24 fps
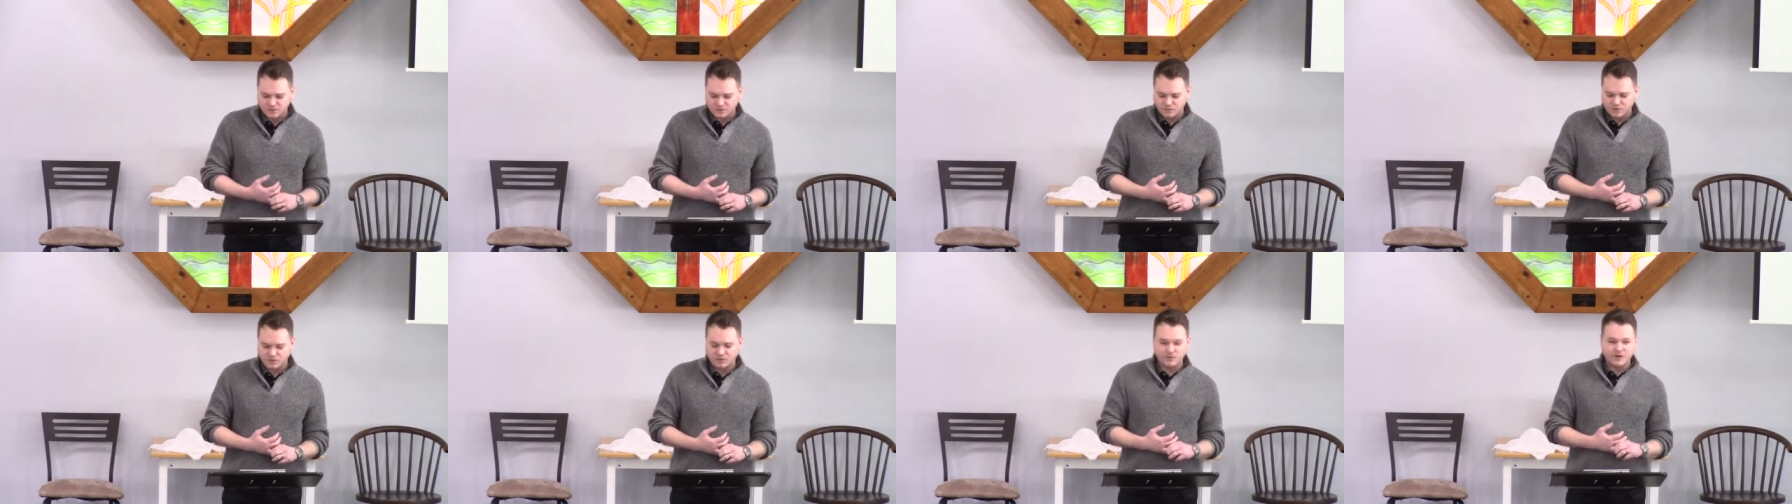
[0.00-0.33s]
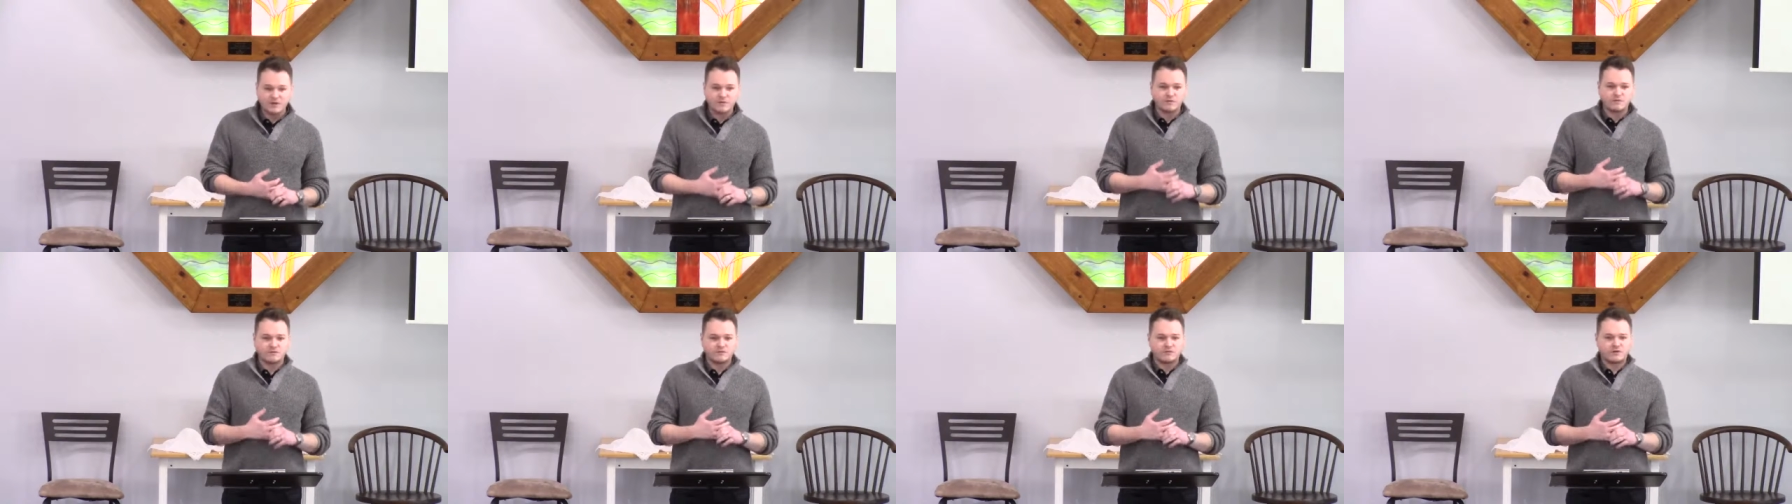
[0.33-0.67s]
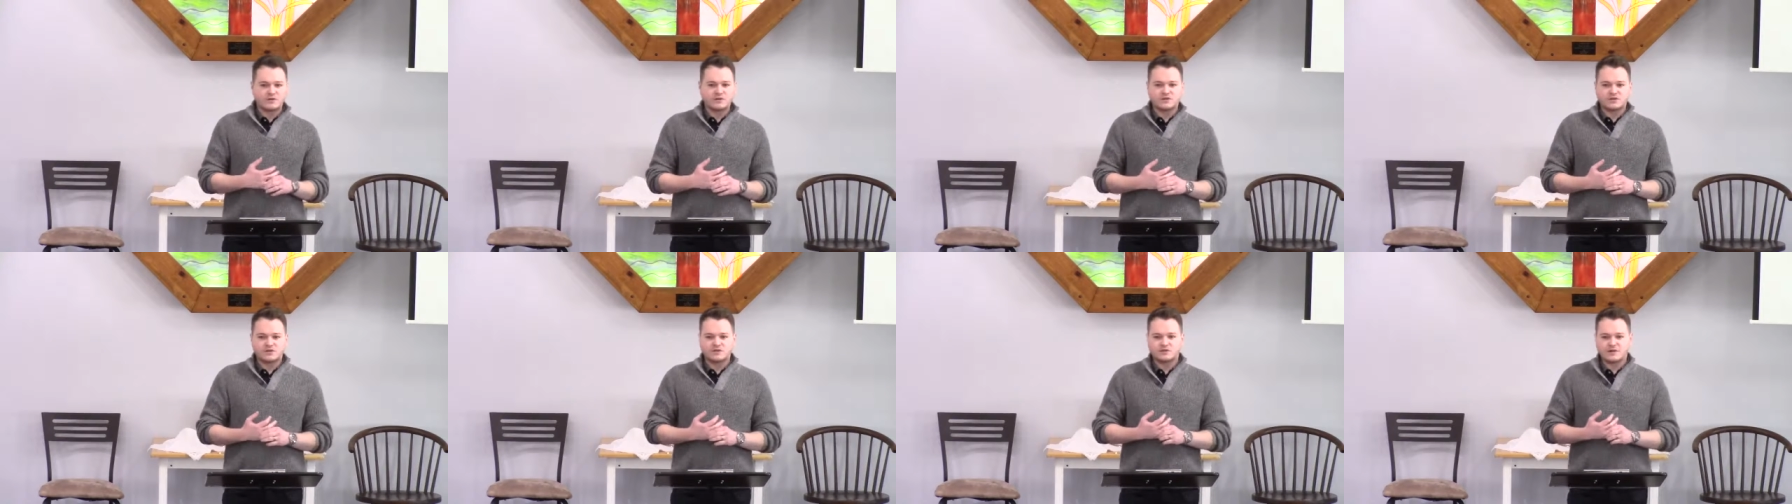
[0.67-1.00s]
what we
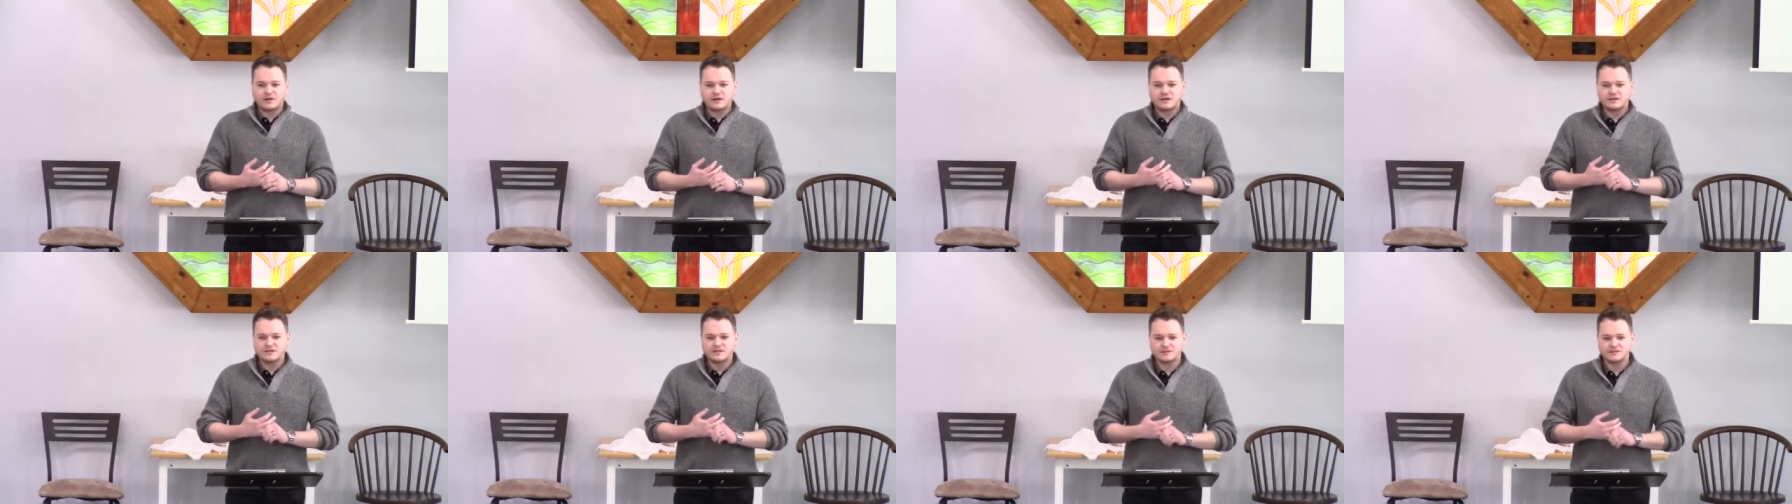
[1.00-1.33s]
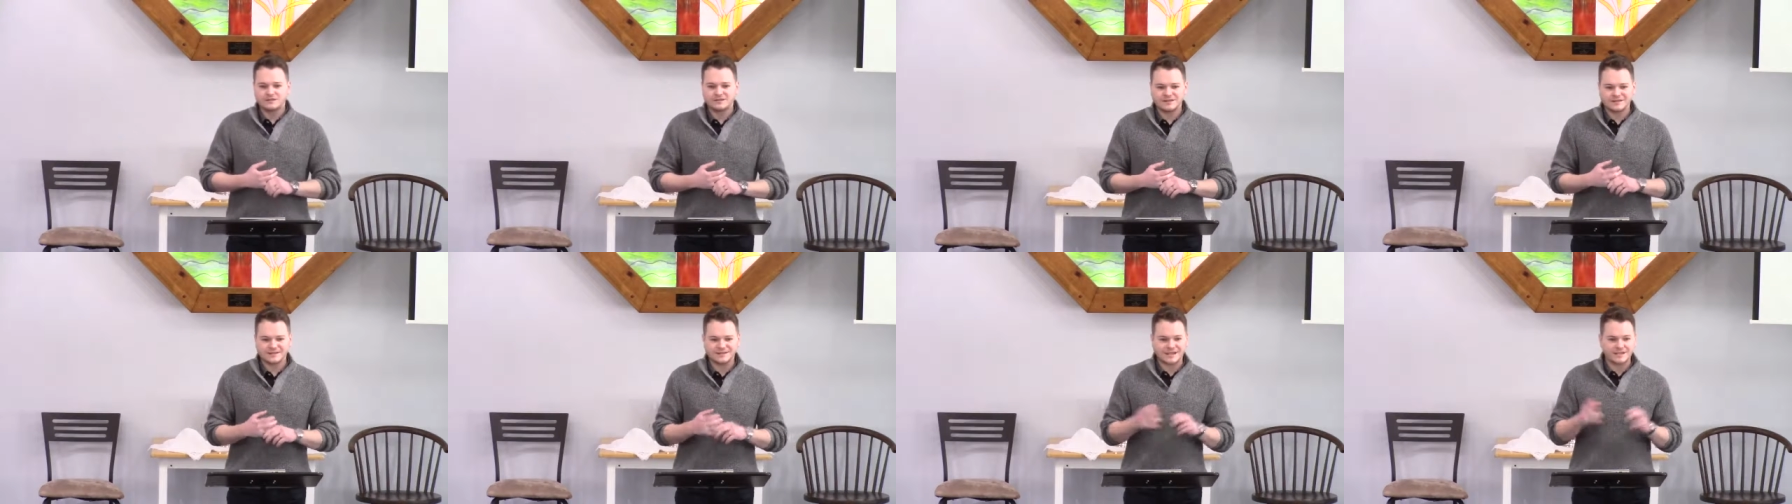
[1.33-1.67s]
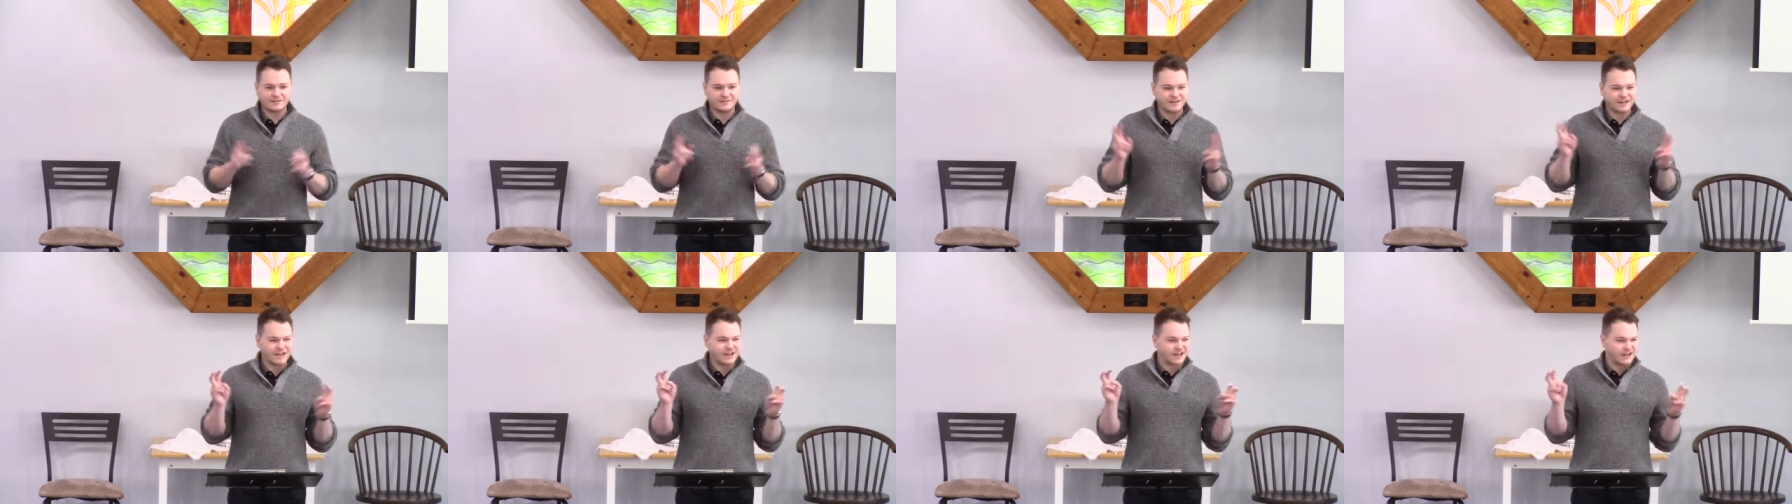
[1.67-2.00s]
refer to as the
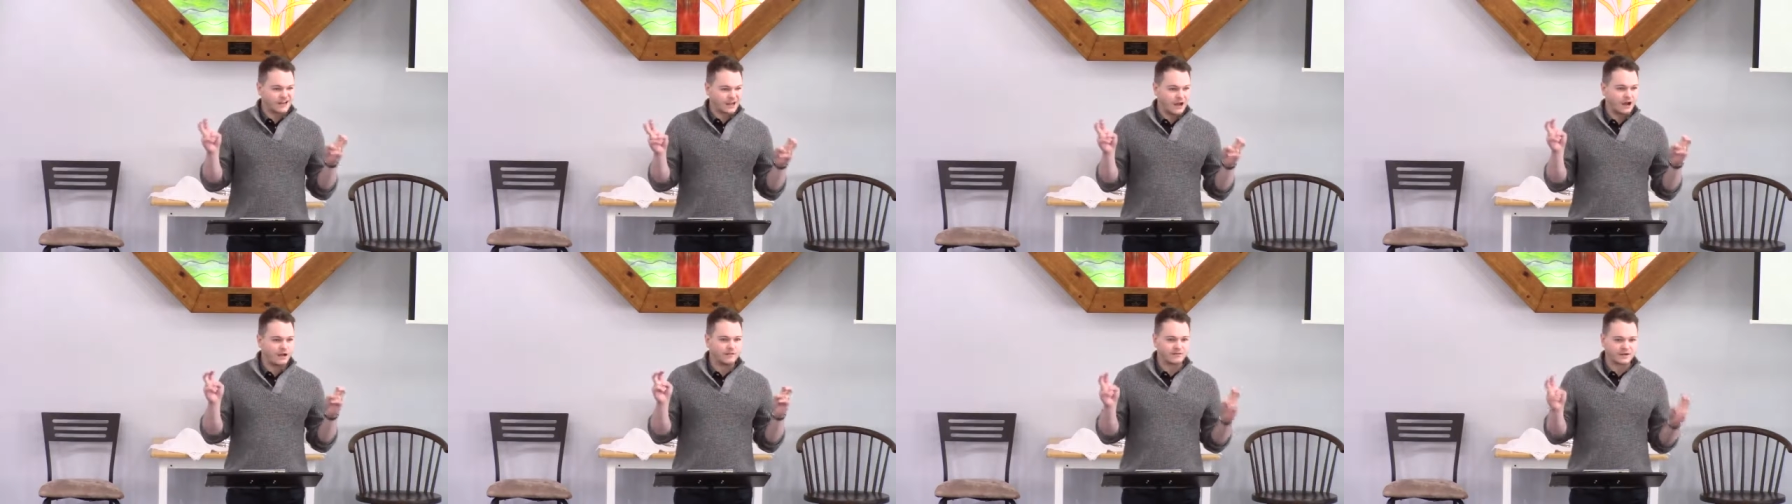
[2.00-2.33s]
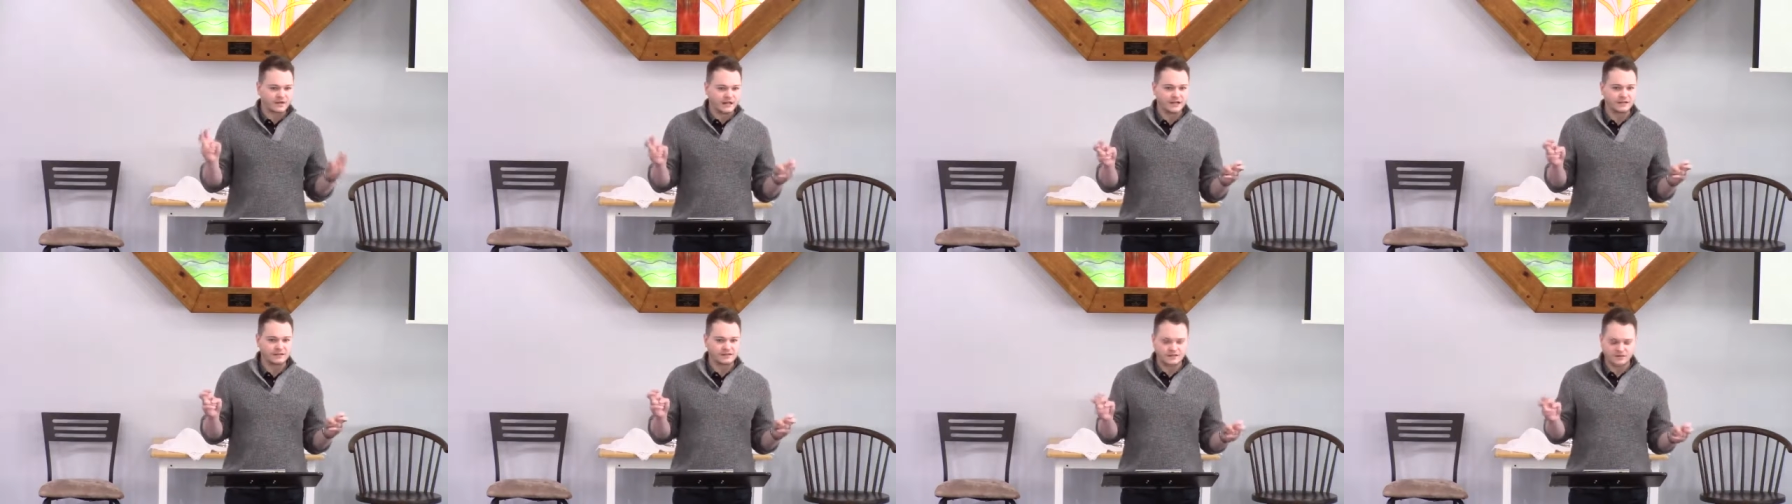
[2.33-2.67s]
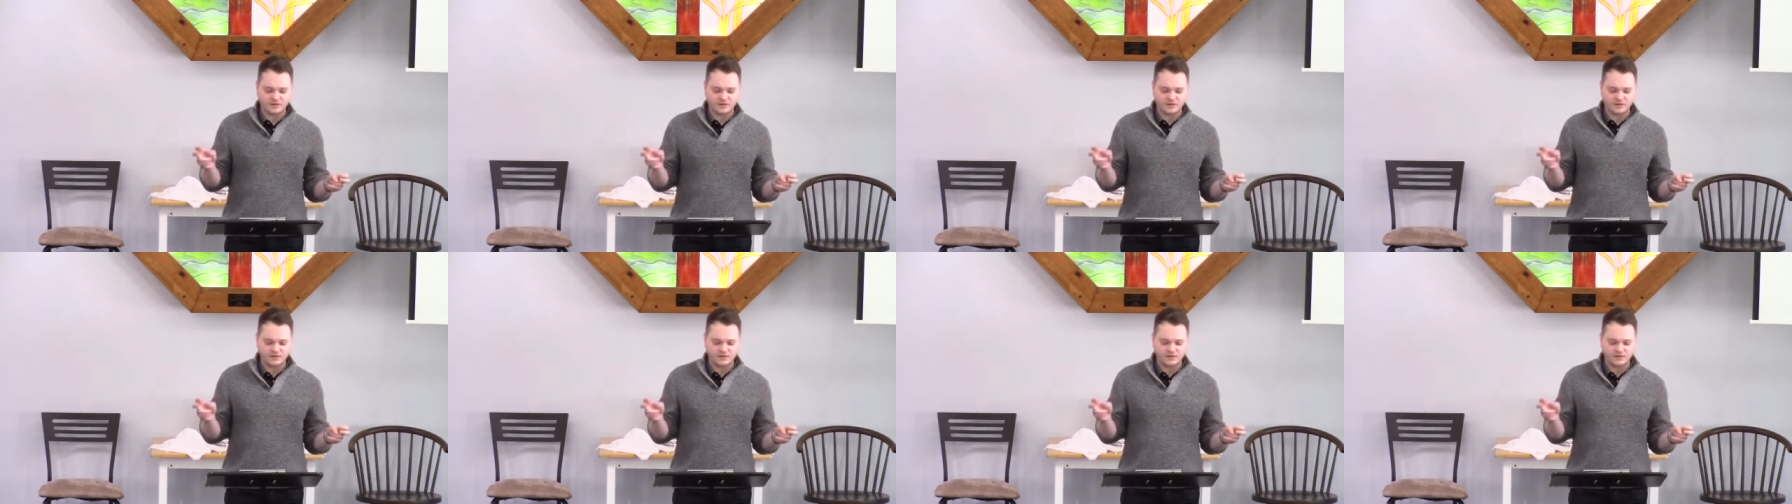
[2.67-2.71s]
Davidic covenant.